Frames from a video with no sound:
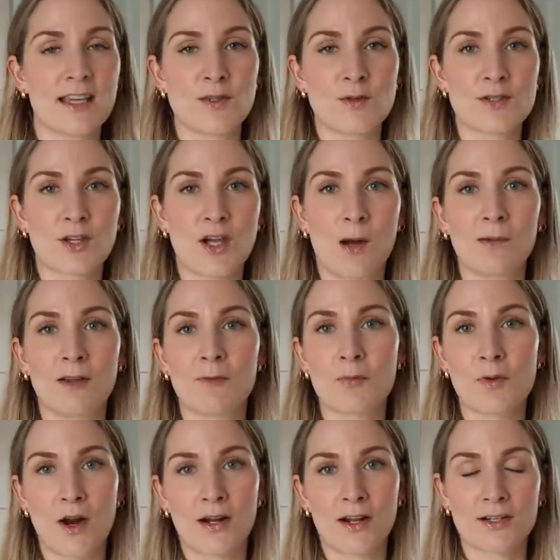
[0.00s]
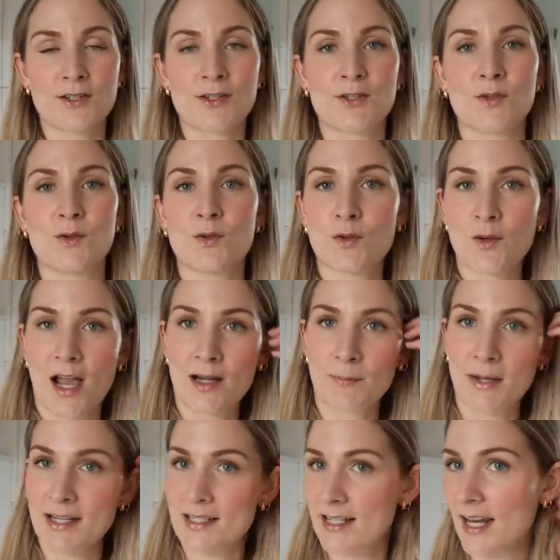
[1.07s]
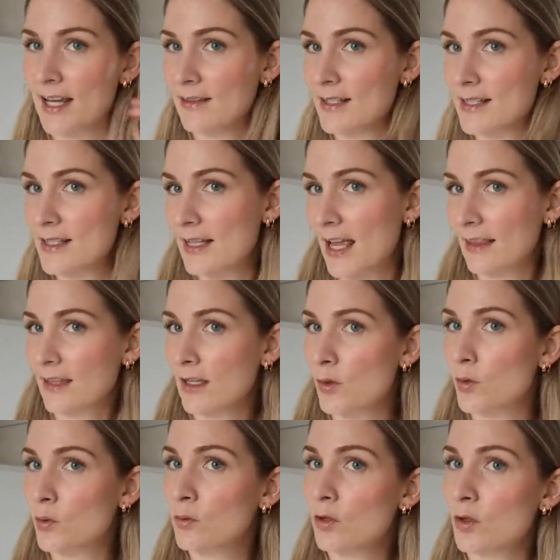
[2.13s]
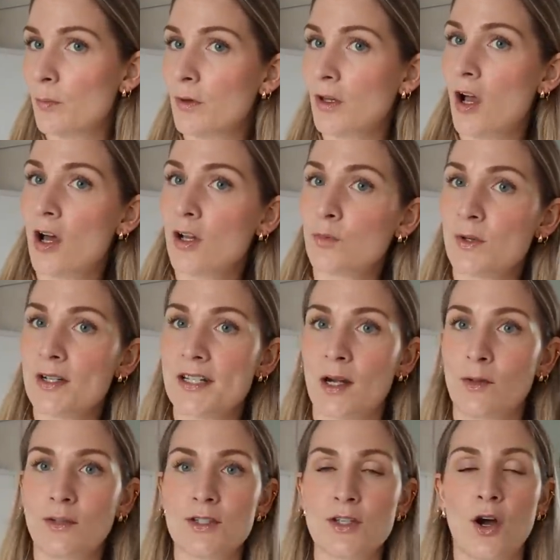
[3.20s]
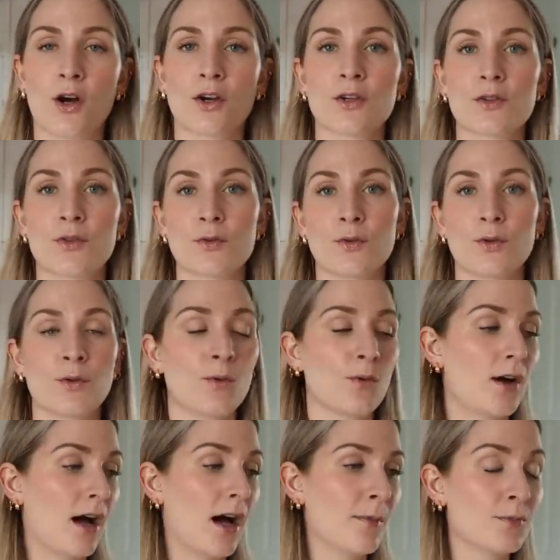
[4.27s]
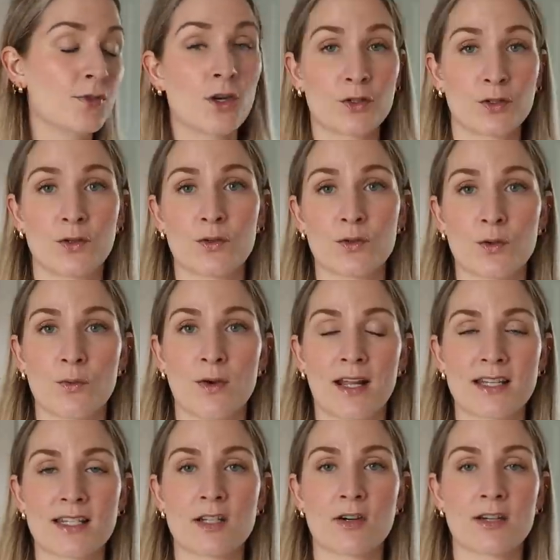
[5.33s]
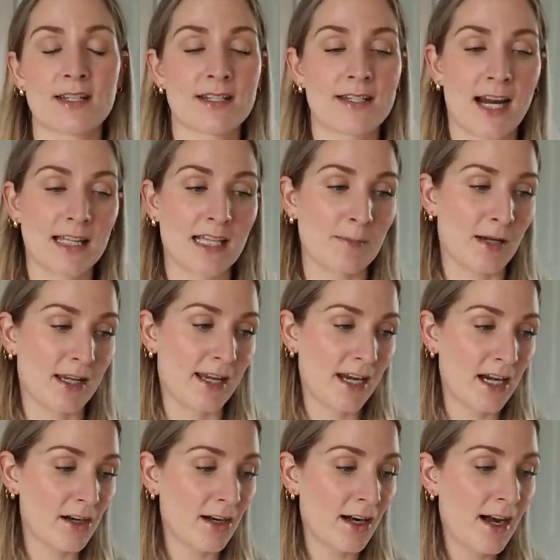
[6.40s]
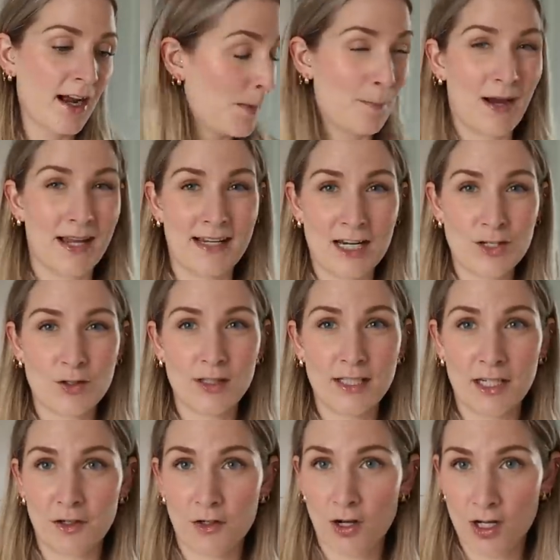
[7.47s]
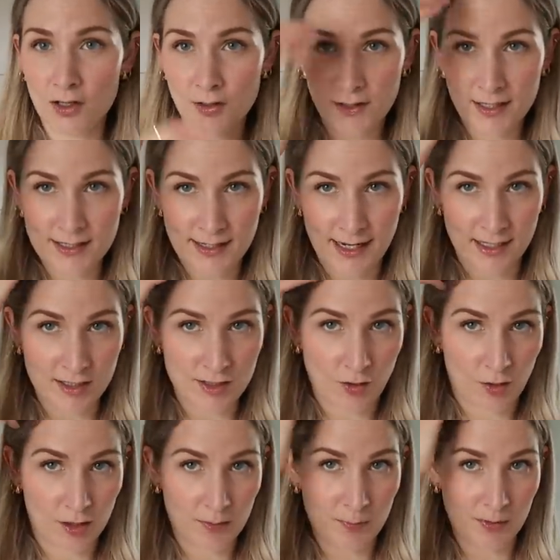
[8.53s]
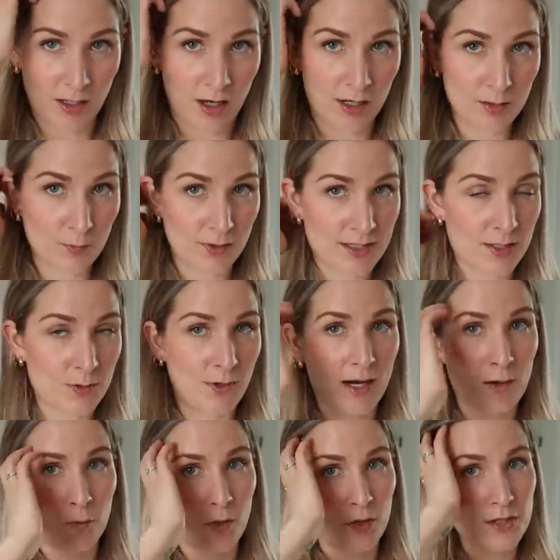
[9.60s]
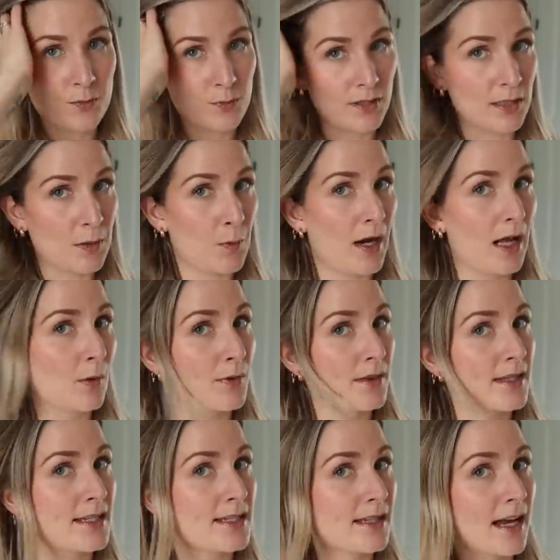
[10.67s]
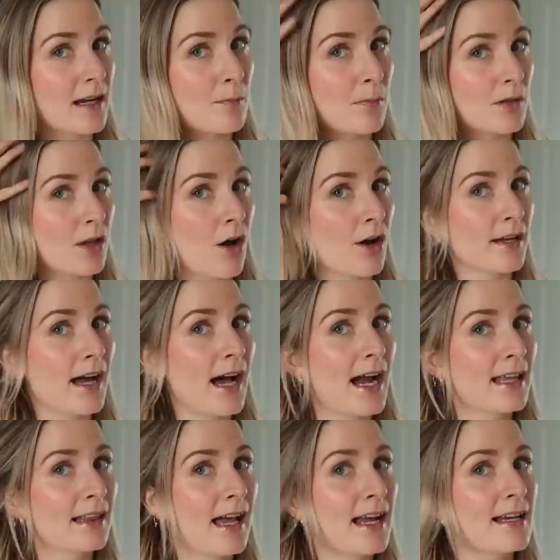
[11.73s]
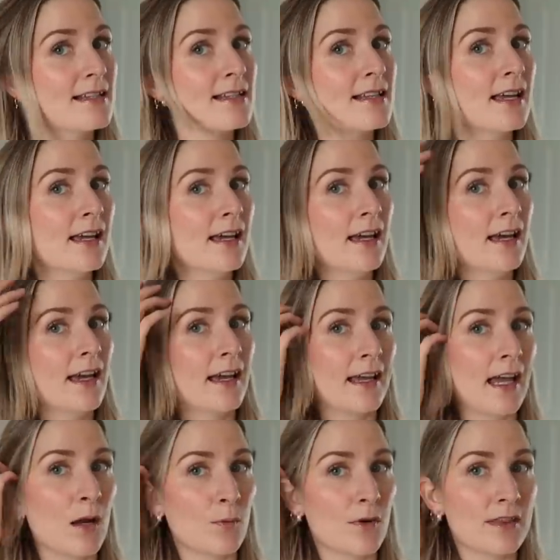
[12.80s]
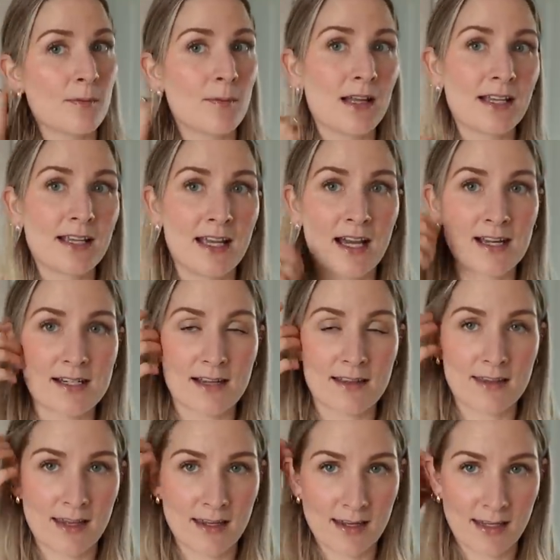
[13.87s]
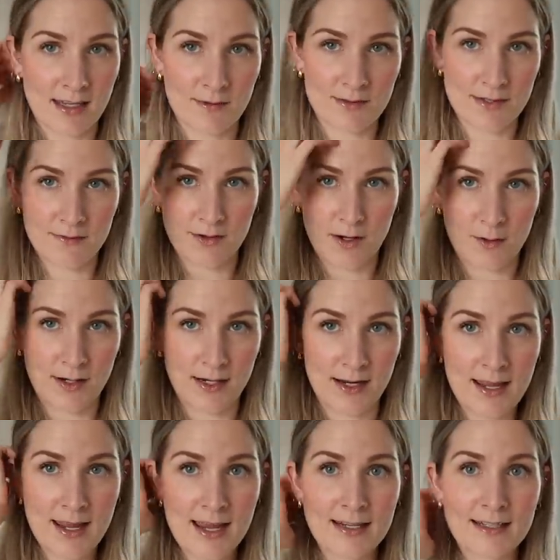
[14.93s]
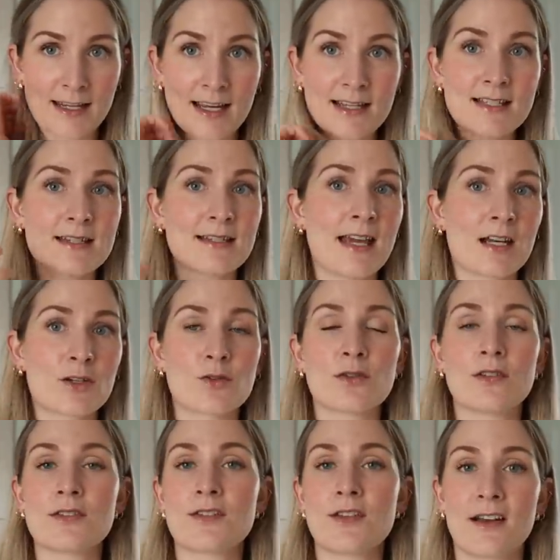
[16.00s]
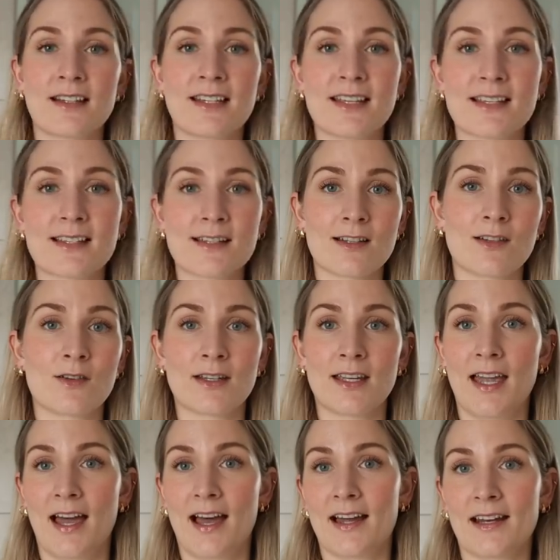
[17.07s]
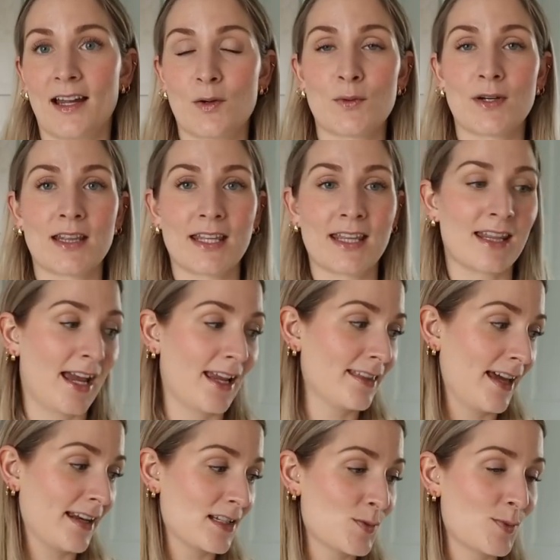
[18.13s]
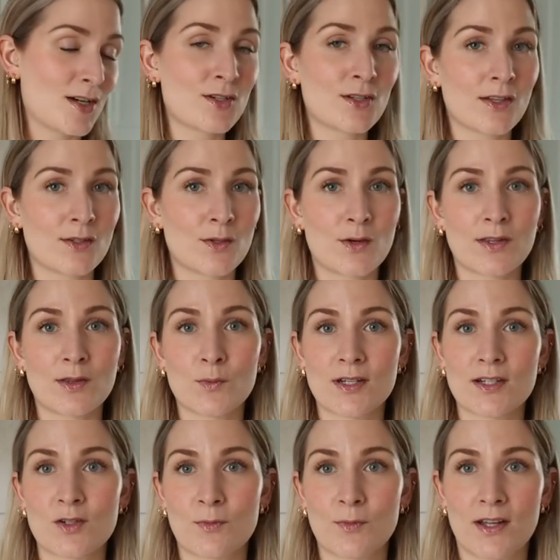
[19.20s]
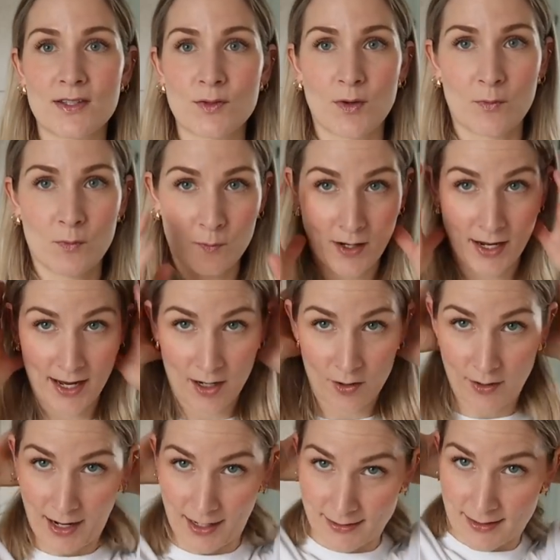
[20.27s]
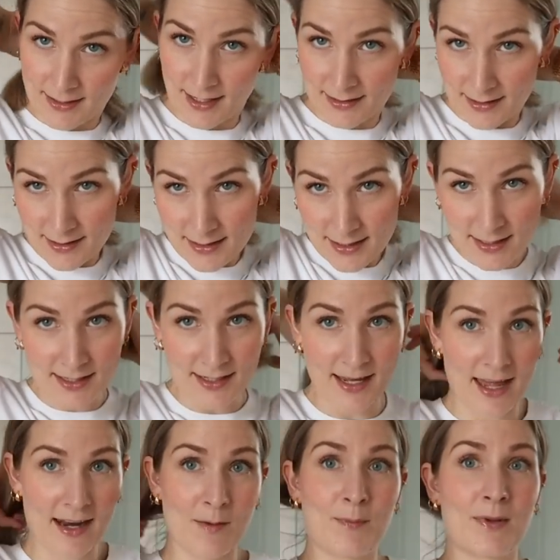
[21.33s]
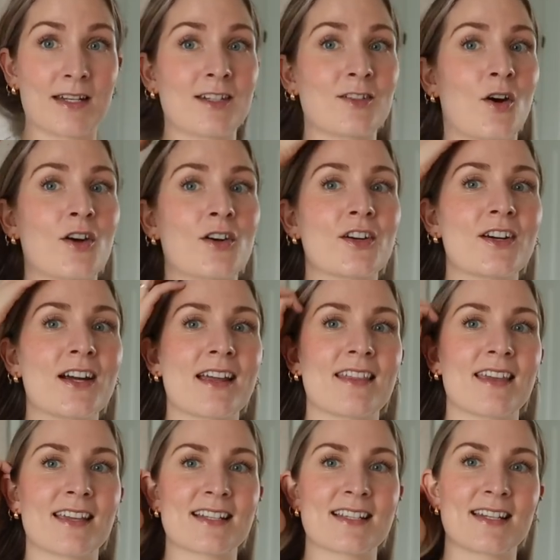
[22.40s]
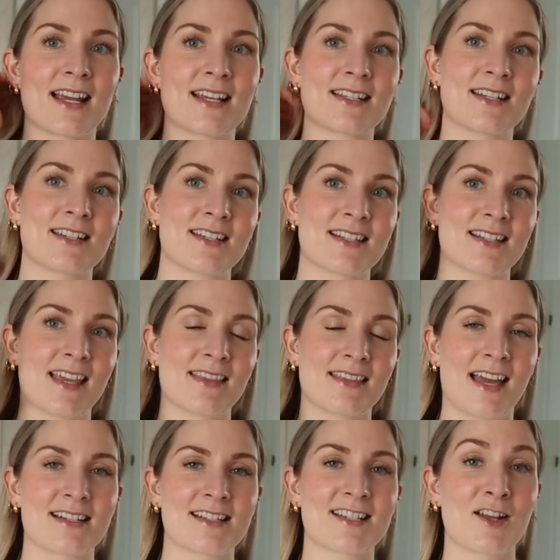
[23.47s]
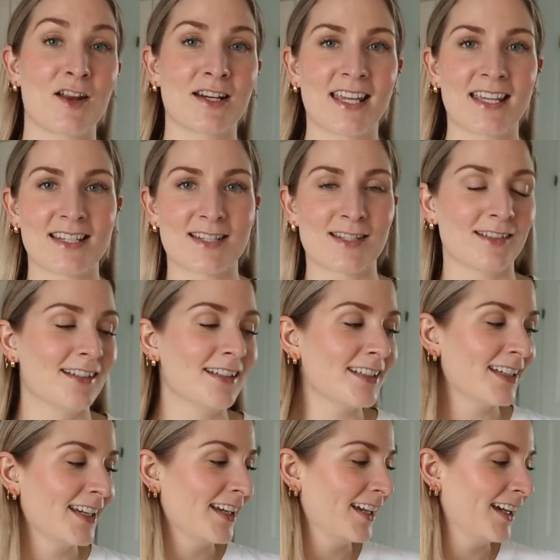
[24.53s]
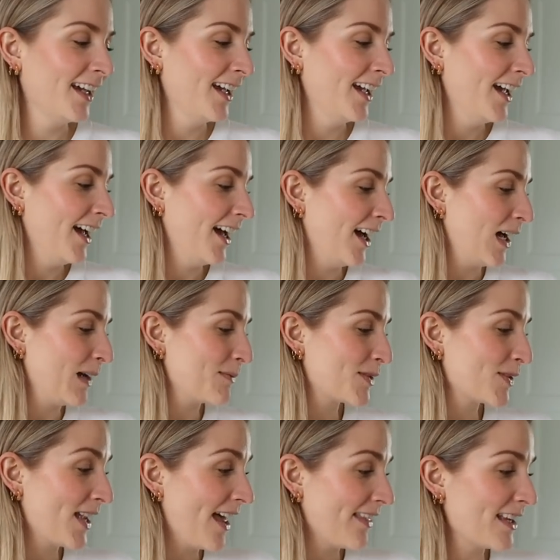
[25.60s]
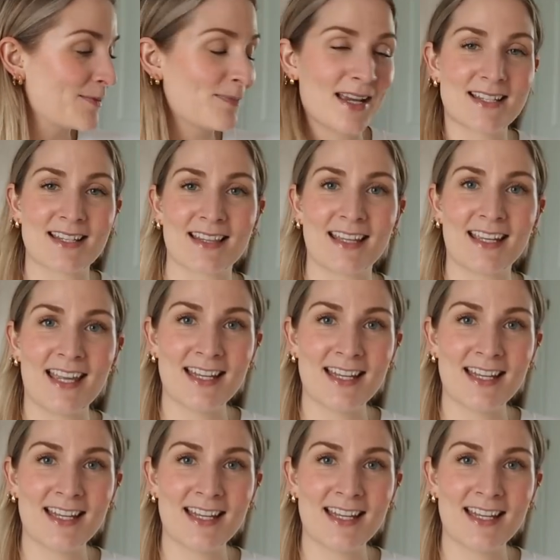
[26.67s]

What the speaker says: I use a couple of products to try and maintain this slightly cooler blonde, which I will talk you through when I start styling my hair. My natural hair color is like a dark blonde, which is why it works really well with these like blonde highlights. Again, with the balayage, I think it gives a very nice, natural, sun-kissed look, and I really like that, especially during the winter months when my hair has a tendency to get a bit darker. I think it's nice to just get that sun-kissed look. So yeah, that's basically